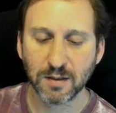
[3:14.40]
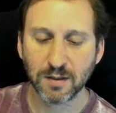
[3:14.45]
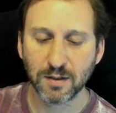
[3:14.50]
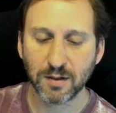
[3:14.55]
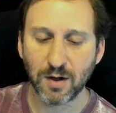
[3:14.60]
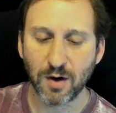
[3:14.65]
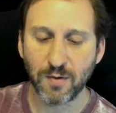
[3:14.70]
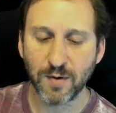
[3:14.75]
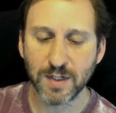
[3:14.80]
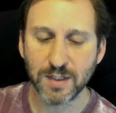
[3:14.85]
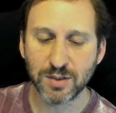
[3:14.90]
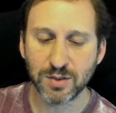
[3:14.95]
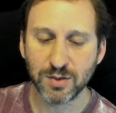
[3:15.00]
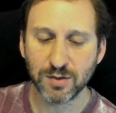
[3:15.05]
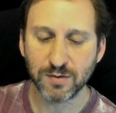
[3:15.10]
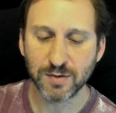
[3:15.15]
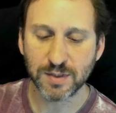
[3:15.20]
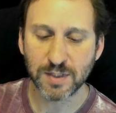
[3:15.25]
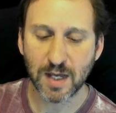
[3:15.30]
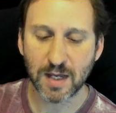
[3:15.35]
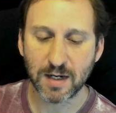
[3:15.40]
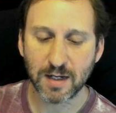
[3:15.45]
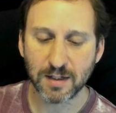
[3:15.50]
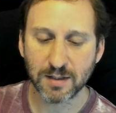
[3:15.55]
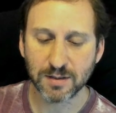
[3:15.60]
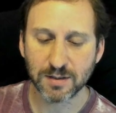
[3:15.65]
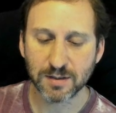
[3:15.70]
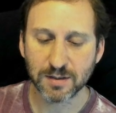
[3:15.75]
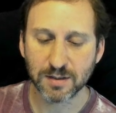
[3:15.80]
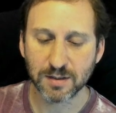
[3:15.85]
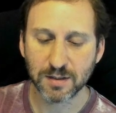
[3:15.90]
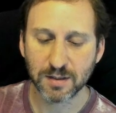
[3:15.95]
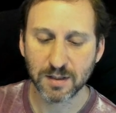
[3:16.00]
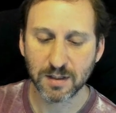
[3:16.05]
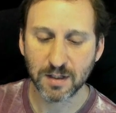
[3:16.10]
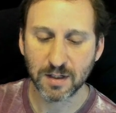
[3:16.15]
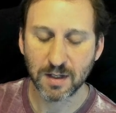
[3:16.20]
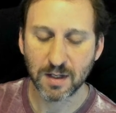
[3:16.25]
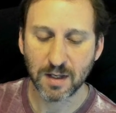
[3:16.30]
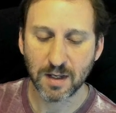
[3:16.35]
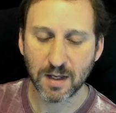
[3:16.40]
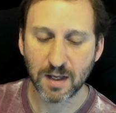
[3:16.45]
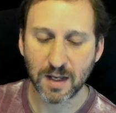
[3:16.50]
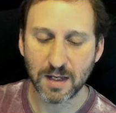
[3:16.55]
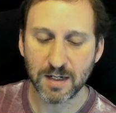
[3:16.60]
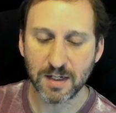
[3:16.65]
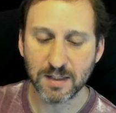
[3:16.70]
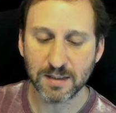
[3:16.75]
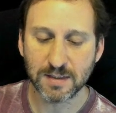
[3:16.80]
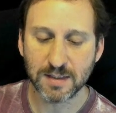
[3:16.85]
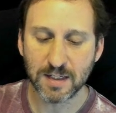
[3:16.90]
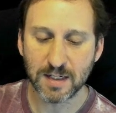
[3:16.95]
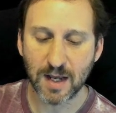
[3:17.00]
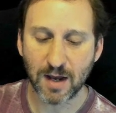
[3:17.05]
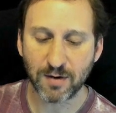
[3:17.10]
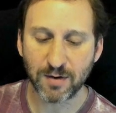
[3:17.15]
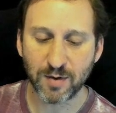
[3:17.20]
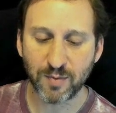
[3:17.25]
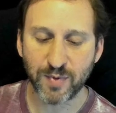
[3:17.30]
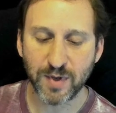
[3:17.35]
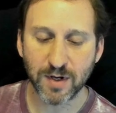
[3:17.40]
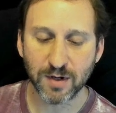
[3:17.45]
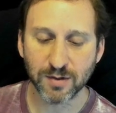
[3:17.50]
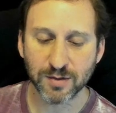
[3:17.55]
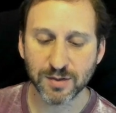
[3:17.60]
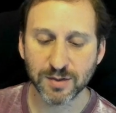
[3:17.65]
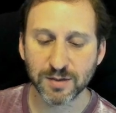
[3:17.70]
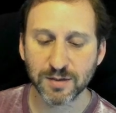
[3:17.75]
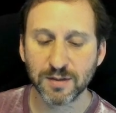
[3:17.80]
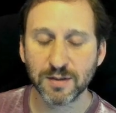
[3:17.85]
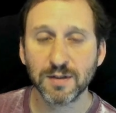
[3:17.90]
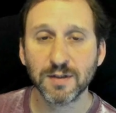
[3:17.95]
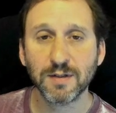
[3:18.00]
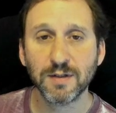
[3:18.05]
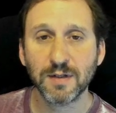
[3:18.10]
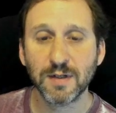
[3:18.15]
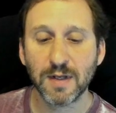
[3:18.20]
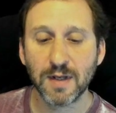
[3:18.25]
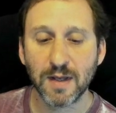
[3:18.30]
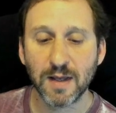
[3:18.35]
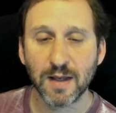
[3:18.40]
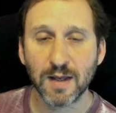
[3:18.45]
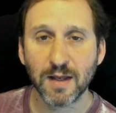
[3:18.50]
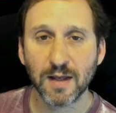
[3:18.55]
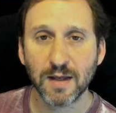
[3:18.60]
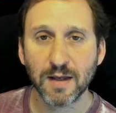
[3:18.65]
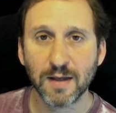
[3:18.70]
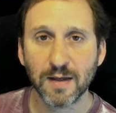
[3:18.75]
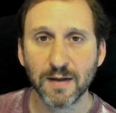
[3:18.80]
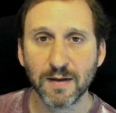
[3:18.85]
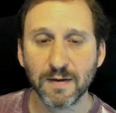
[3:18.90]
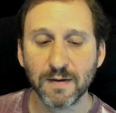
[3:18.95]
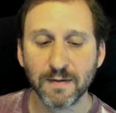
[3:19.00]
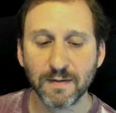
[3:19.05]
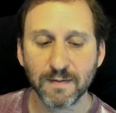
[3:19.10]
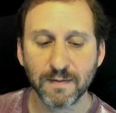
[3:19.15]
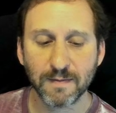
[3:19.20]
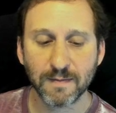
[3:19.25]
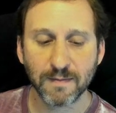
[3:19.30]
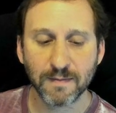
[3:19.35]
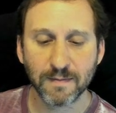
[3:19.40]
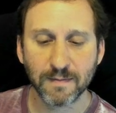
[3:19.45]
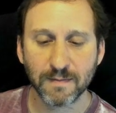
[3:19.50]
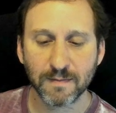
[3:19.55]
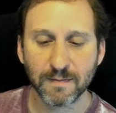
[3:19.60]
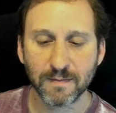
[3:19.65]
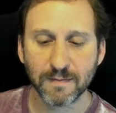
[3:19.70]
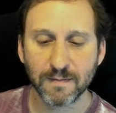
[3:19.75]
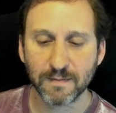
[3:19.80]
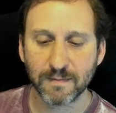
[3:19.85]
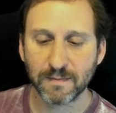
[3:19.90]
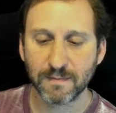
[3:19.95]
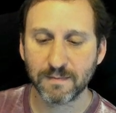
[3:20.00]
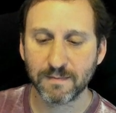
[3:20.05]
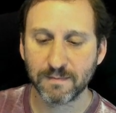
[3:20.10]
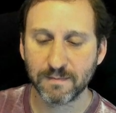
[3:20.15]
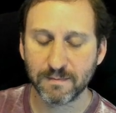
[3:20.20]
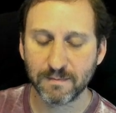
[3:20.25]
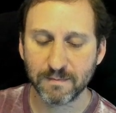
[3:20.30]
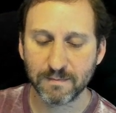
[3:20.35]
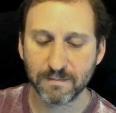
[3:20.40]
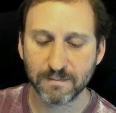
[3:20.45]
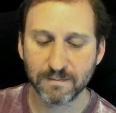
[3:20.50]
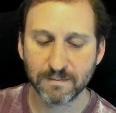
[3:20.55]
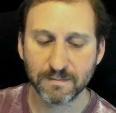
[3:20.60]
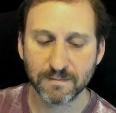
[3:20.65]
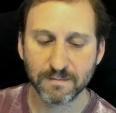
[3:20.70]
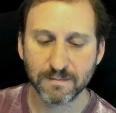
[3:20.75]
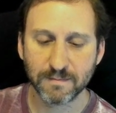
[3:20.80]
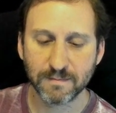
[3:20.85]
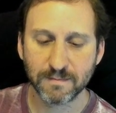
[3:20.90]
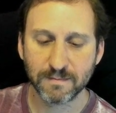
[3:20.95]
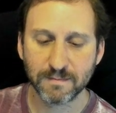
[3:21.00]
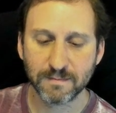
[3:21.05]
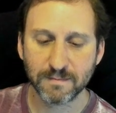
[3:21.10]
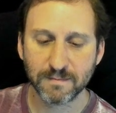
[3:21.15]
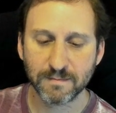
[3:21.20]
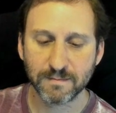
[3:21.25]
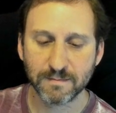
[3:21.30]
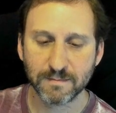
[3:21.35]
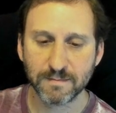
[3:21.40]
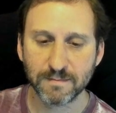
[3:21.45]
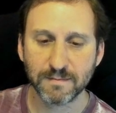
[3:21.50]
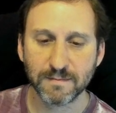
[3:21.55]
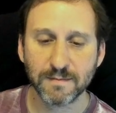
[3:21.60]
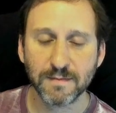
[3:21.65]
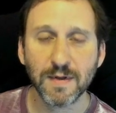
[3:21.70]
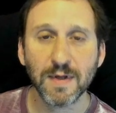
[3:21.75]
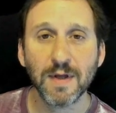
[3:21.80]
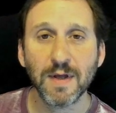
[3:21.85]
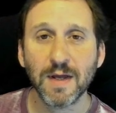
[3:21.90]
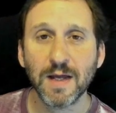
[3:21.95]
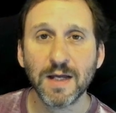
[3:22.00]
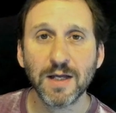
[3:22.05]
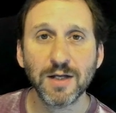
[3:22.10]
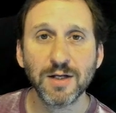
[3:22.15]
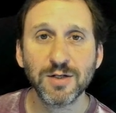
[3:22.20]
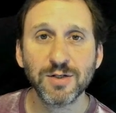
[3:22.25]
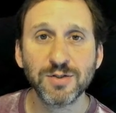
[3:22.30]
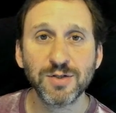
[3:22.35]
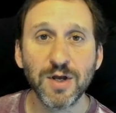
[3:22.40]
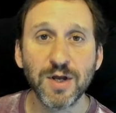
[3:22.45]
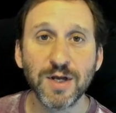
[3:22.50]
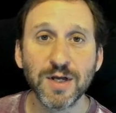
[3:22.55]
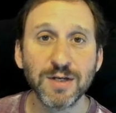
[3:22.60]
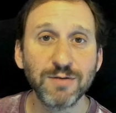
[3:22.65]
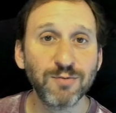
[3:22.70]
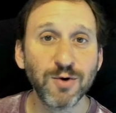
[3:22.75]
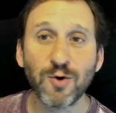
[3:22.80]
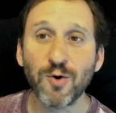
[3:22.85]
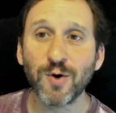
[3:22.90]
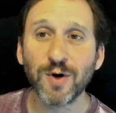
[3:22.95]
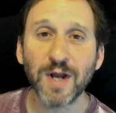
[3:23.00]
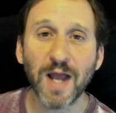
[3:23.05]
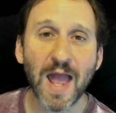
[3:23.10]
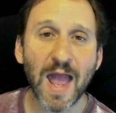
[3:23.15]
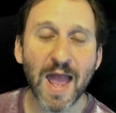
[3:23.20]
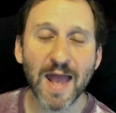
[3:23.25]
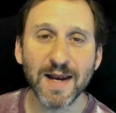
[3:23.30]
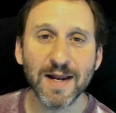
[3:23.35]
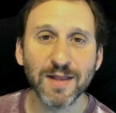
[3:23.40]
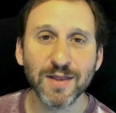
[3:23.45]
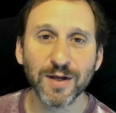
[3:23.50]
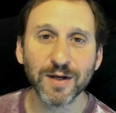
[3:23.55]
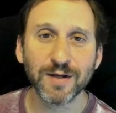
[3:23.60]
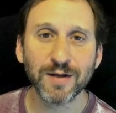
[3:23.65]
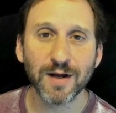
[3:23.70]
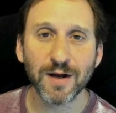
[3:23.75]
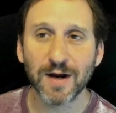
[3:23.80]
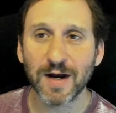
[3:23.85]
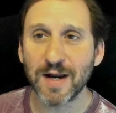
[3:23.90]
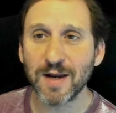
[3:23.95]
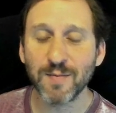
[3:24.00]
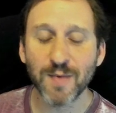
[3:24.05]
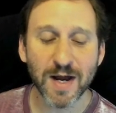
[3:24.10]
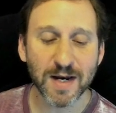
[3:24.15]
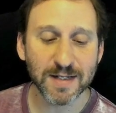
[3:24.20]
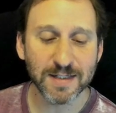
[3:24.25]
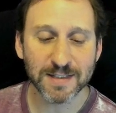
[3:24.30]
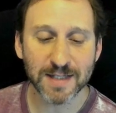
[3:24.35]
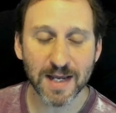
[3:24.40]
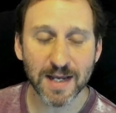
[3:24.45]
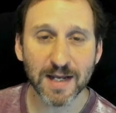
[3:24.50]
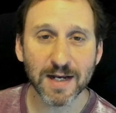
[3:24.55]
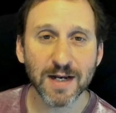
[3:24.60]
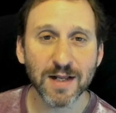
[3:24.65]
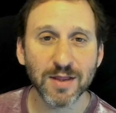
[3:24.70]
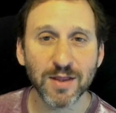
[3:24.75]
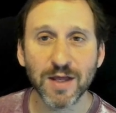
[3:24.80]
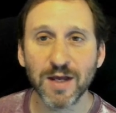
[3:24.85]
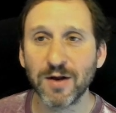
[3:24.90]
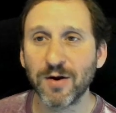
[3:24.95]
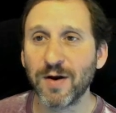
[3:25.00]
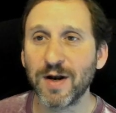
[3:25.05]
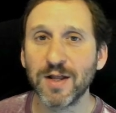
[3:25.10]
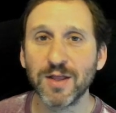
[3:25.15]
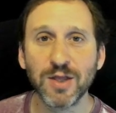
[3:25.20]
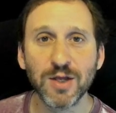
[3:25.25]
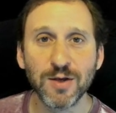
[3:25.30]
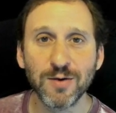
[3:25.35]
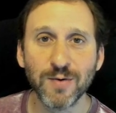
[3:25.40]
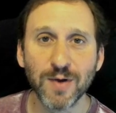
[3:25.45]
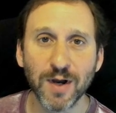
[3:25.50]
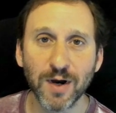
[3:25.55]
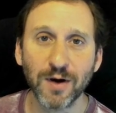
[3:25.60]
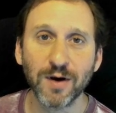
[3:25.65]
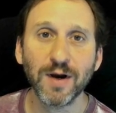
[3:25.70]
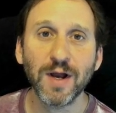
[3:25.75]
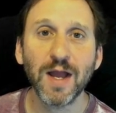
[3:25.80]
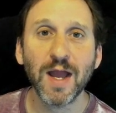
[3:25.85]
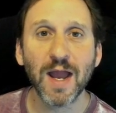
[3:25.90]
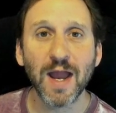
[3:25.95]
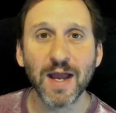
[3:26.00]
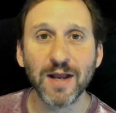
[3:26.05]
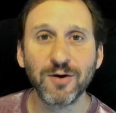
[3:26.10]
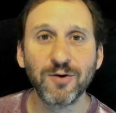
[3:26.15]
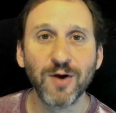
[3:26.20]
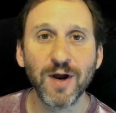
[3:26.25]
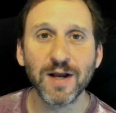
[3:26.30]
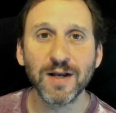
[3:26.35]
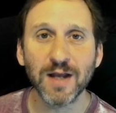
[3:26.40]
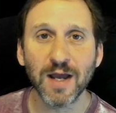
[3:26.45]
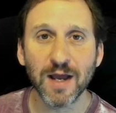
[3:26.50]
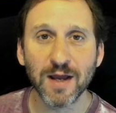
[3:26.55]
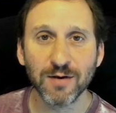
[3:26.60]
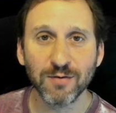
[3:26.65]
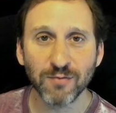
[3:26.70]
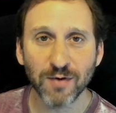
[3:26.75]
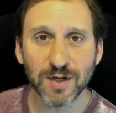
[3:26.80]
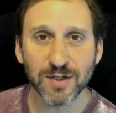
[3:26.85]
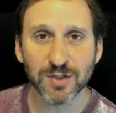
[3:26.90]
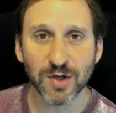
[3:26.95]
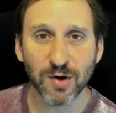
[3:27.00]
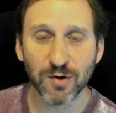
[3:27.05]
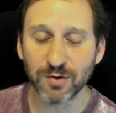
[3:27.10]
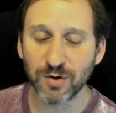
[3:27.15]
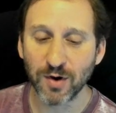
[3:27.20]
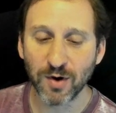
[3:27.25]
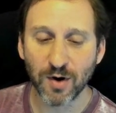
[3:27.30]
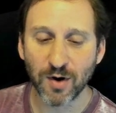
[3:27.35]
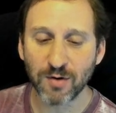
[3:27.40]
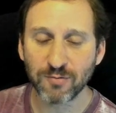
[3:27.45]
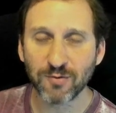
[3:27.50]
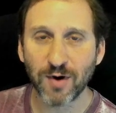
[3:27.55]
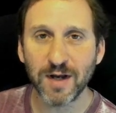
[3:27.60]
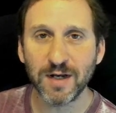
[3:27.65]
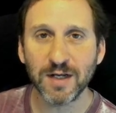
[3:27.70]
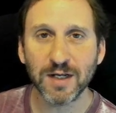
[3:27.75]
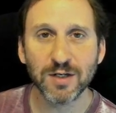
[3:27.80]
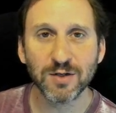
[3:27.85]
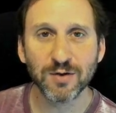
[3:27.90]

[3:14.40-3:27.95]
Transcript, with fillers: Go into Settings and you can see now it appears. This is my ringtone. Answer the phone. So you can record anything or anybody saying anything or anything you hear and create a ringtone right in